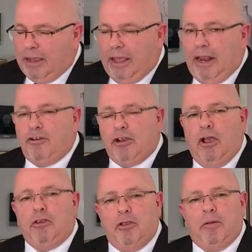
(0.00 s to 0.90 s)
And as you
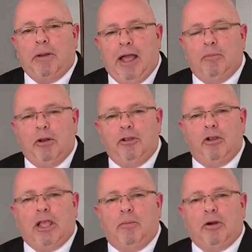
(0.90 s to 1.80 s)
go through the Bible,
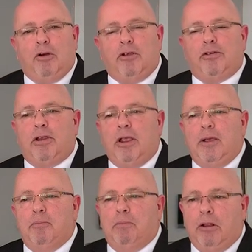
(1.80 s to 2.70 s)
you'll come across
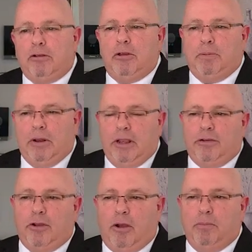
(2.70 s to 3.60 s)
multiple
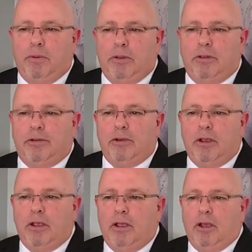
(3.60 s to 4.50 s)
examples
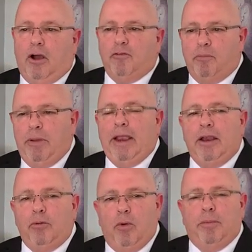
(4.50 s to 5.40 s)
of men
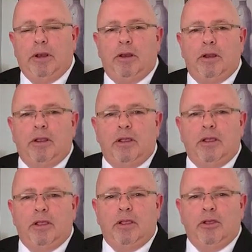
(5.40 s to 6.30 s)
and women
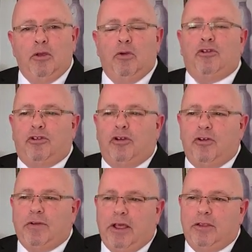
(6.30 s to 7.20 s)
who
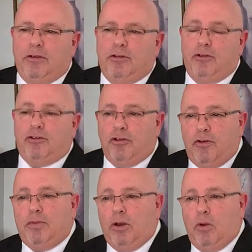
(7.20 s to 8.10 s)
served others, who
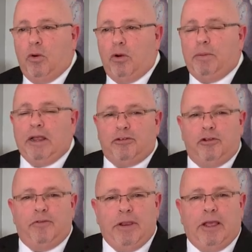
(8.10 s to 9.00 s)
served the Lord by
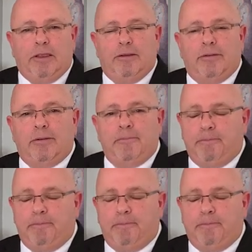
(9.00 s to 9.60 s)
serving others.